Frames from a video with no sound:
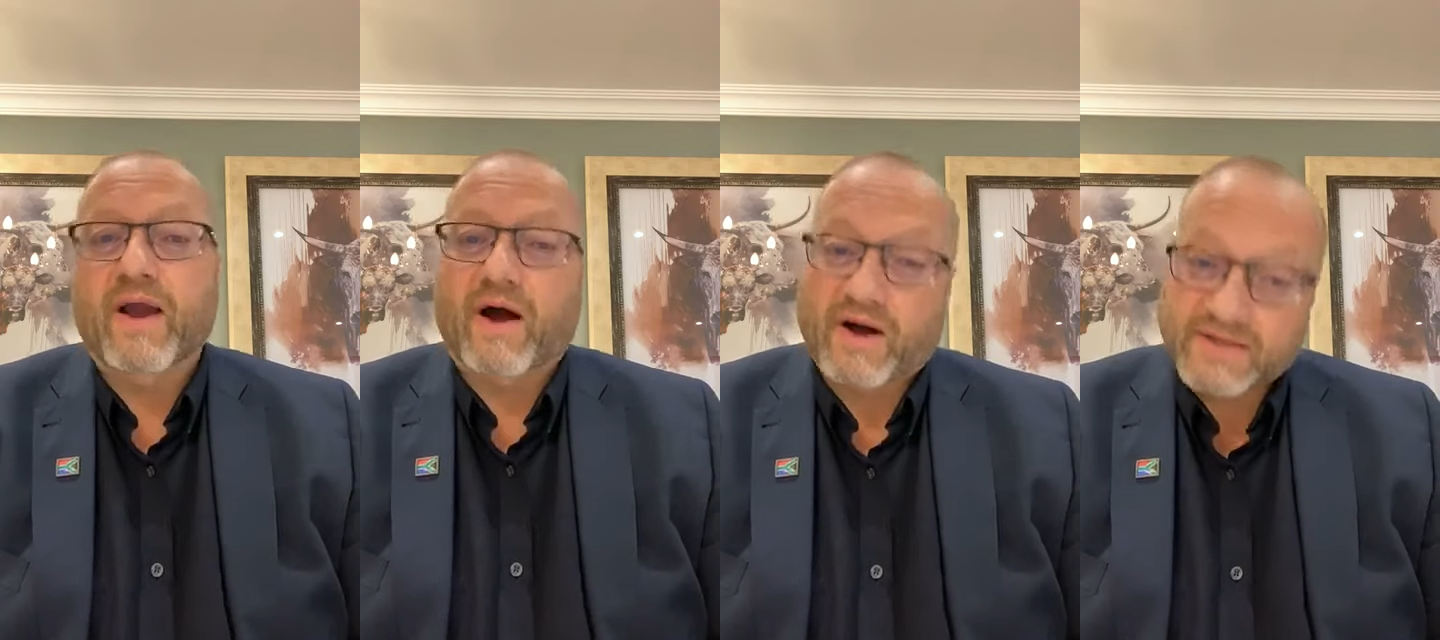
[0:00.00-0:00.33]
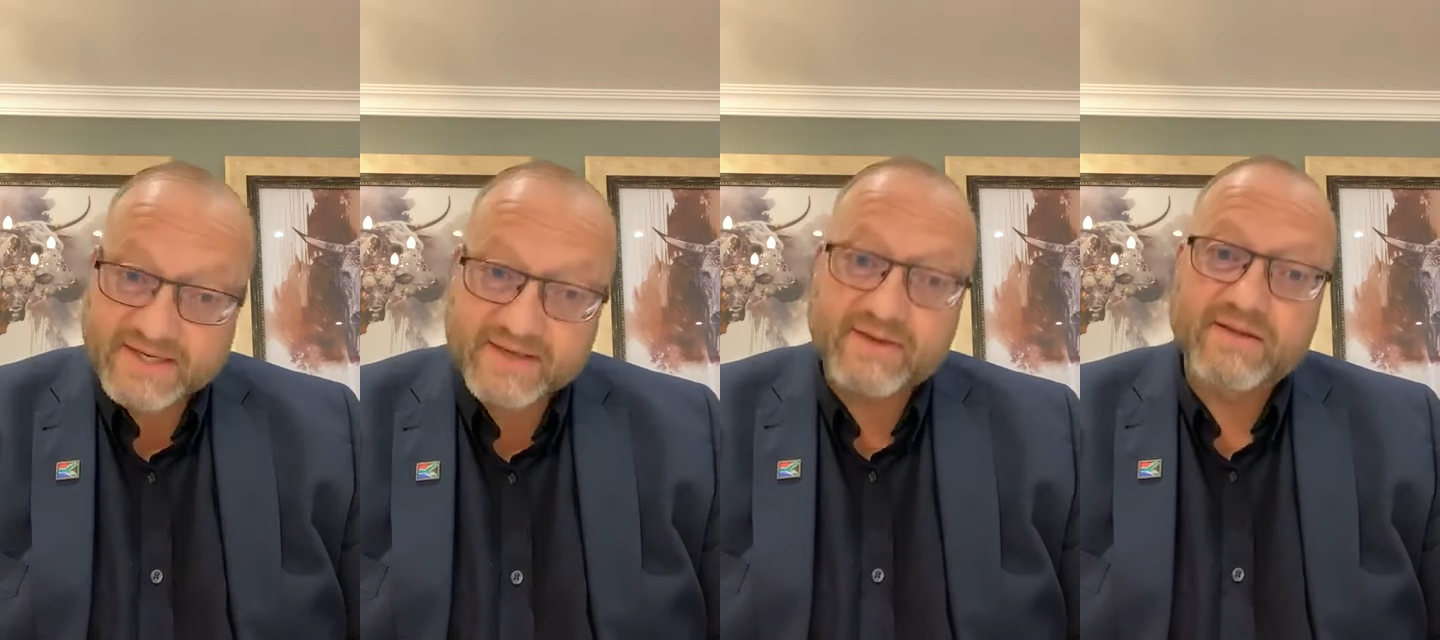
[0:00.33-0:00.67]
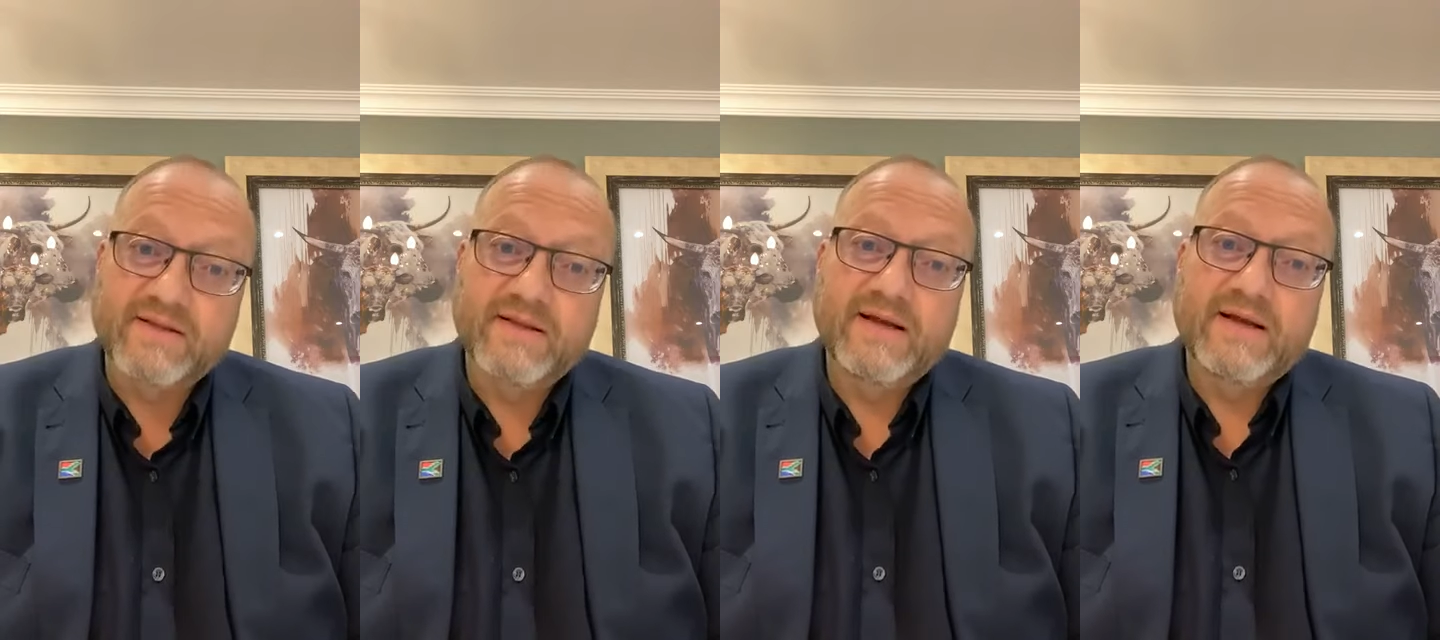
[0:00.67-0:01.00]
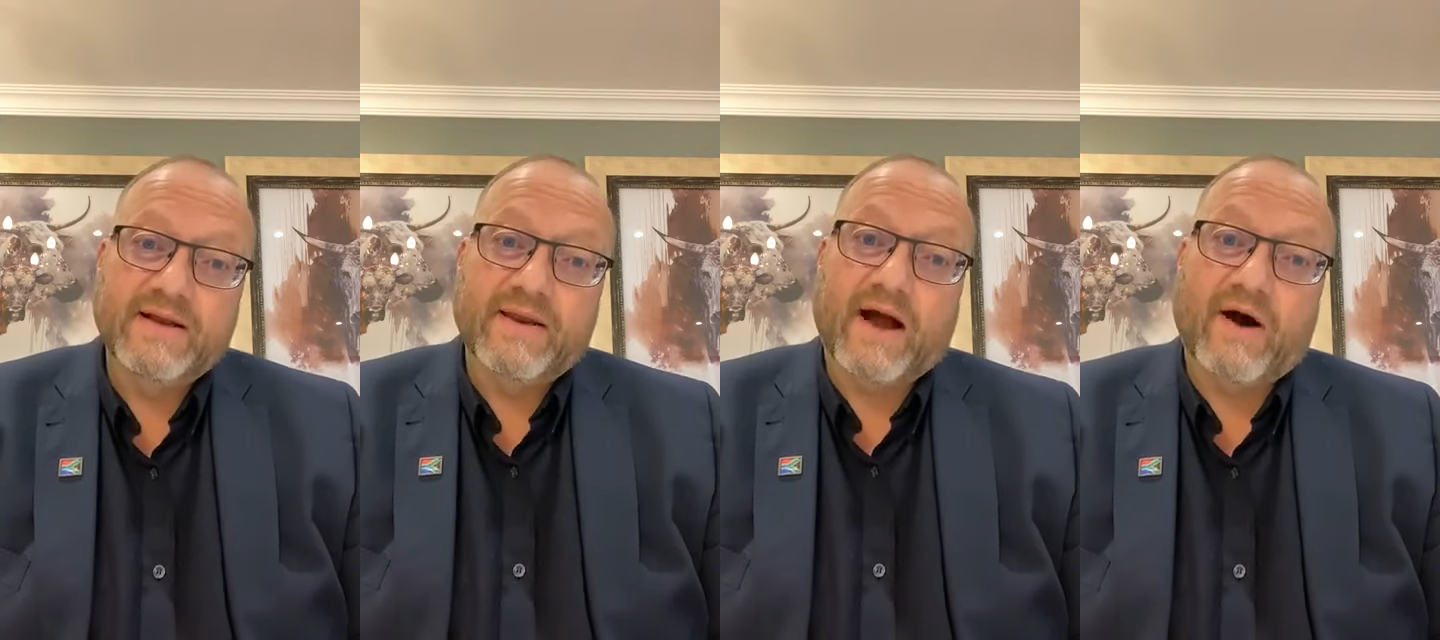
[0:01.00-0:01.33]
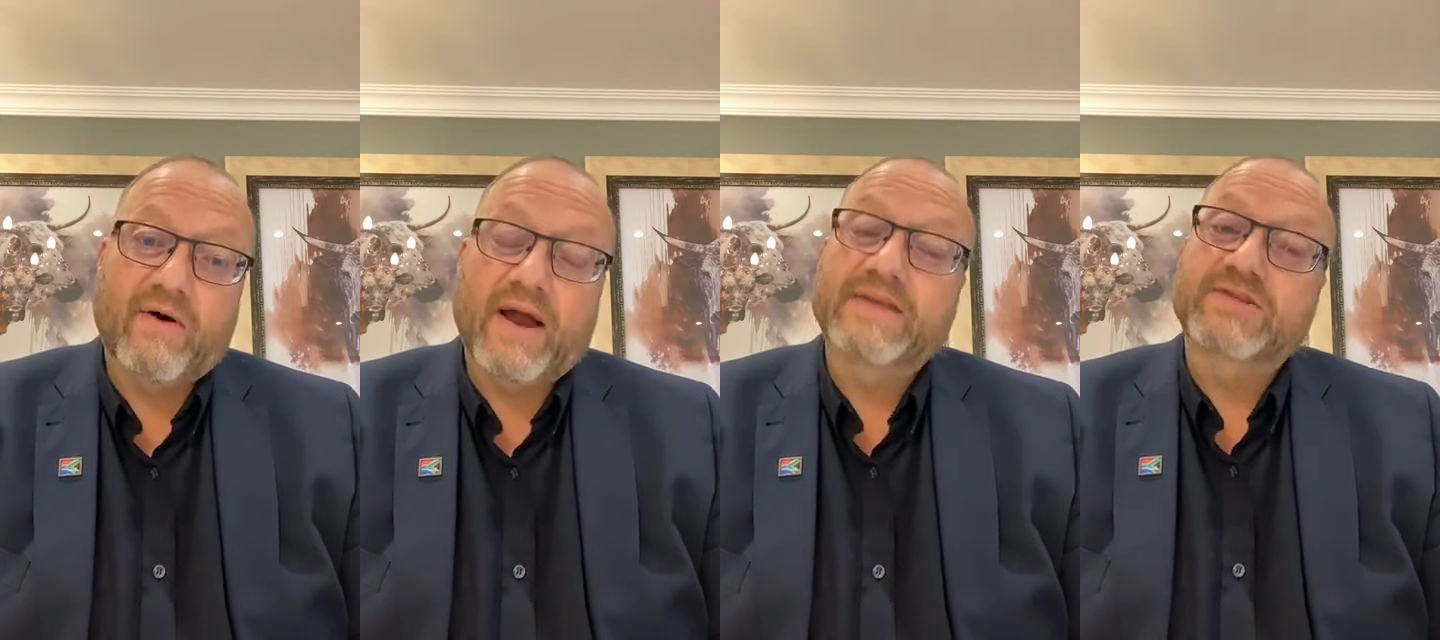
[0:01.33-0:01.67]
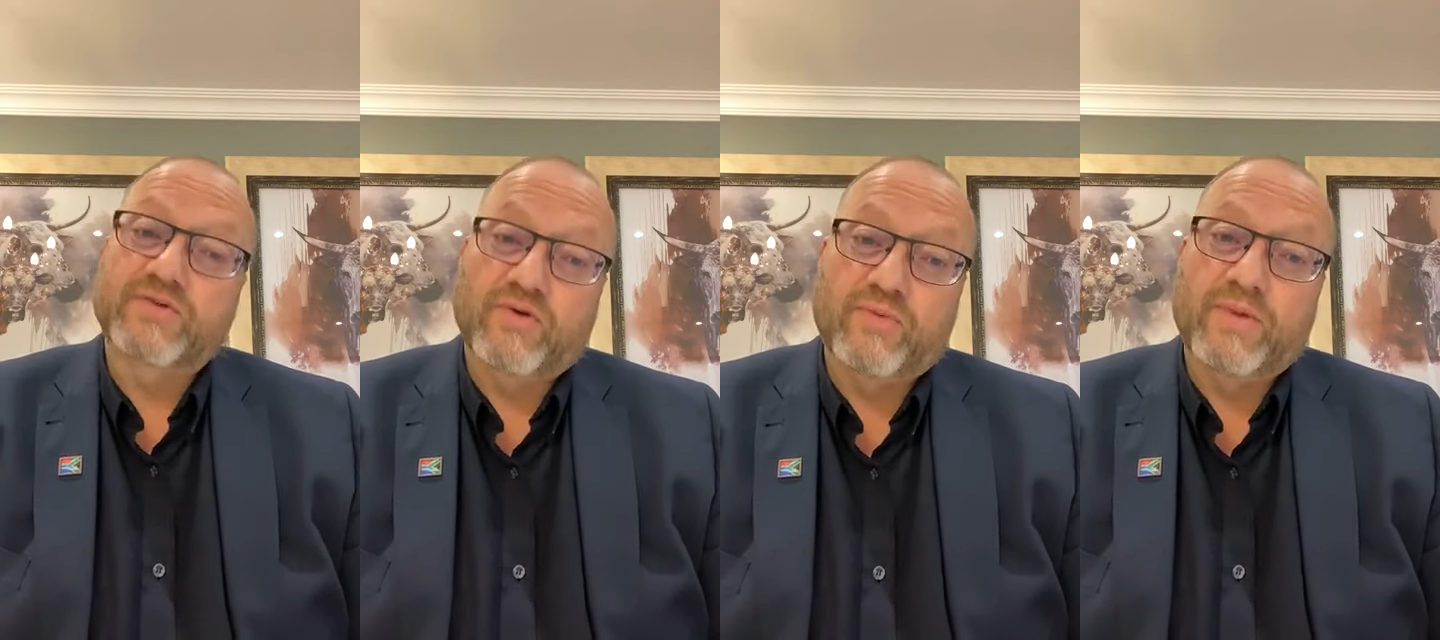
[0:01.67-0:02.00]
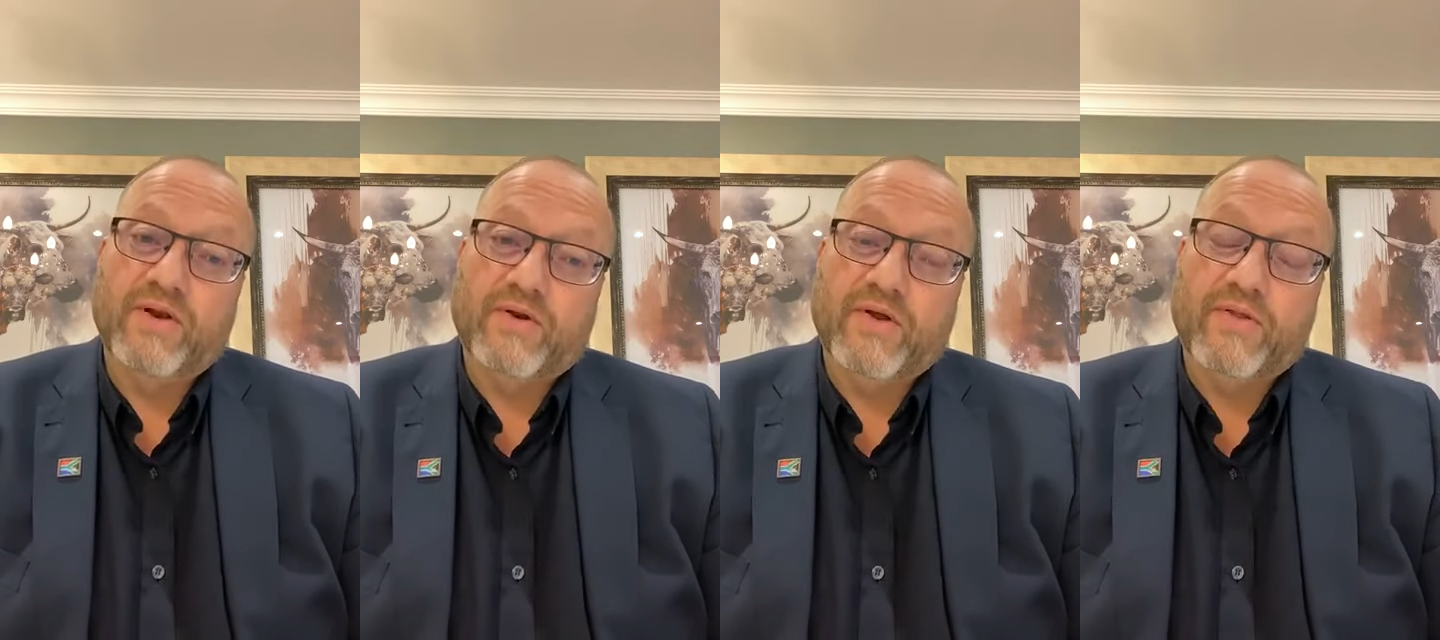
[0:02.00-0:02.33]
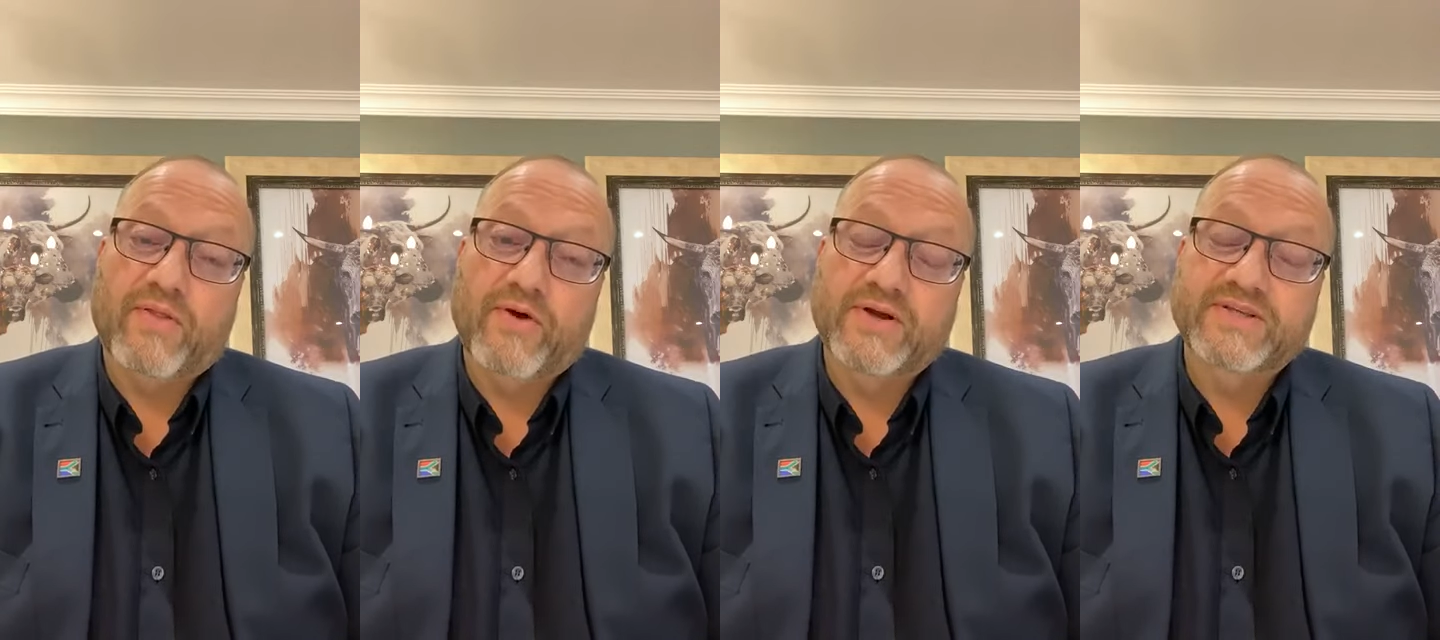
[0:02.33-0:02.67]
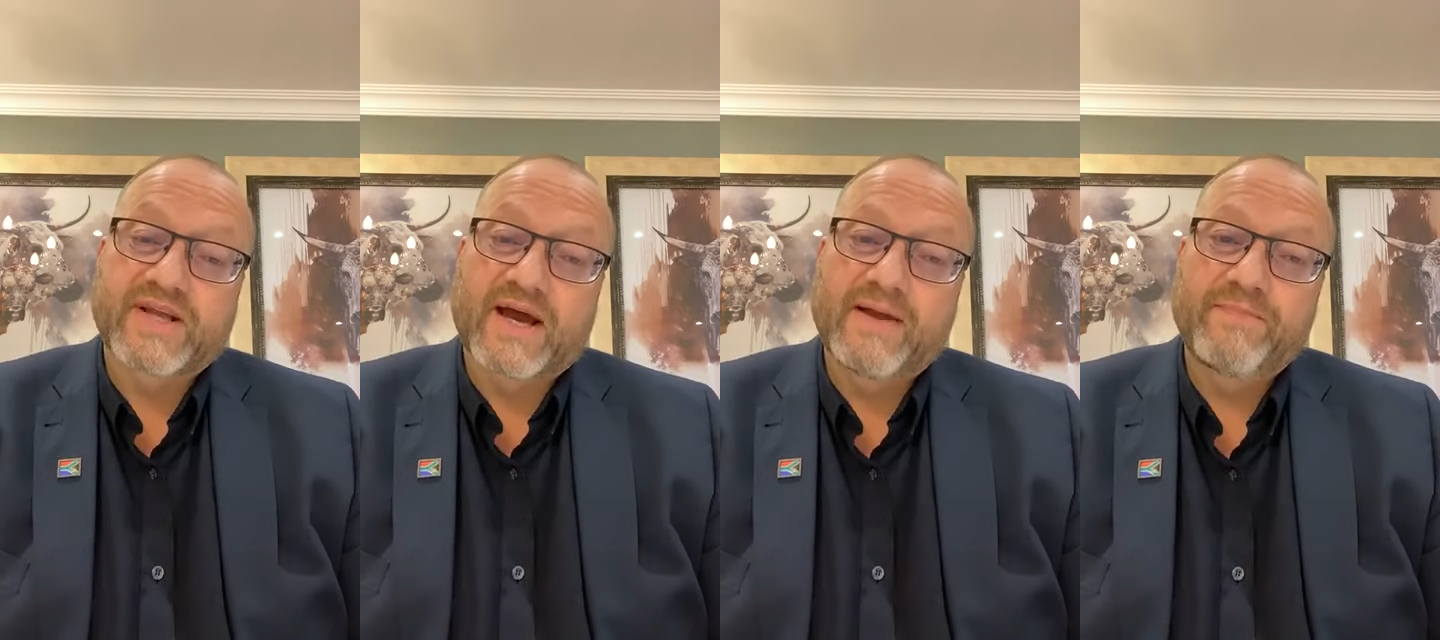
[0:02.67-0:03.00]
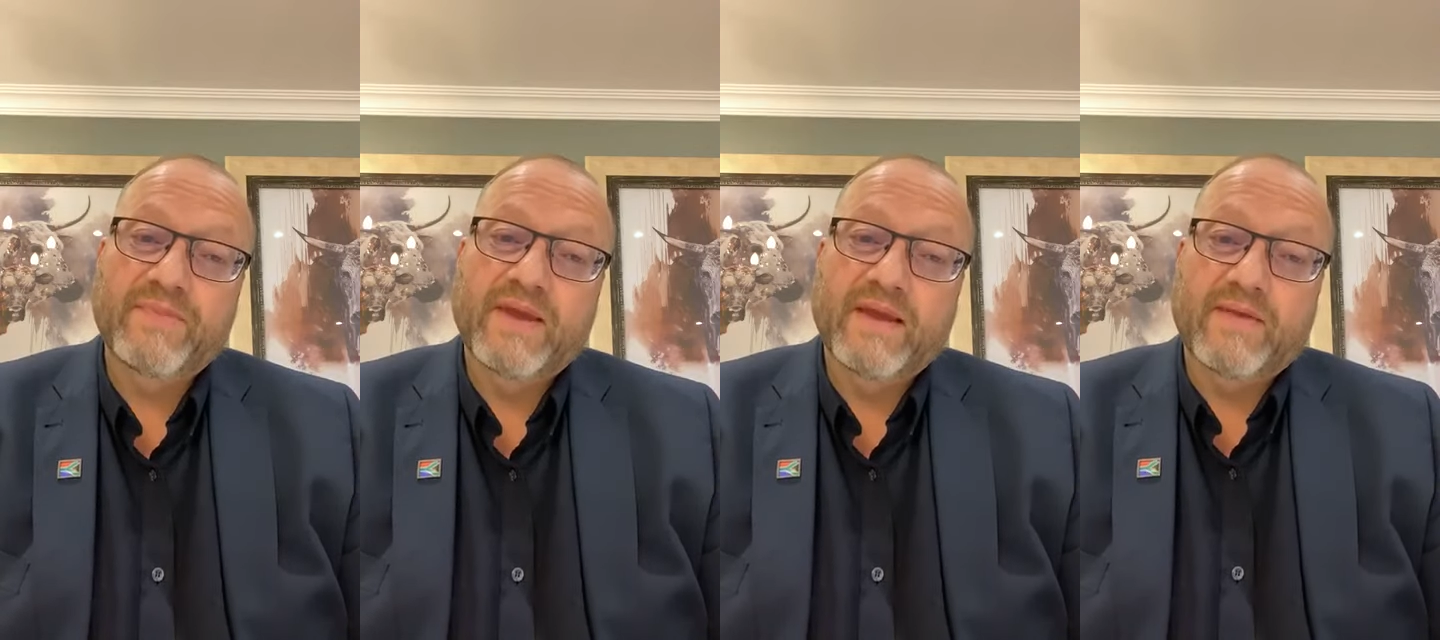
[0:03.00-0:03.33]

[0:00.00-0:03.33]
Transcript: my article now as normal on a Thursday,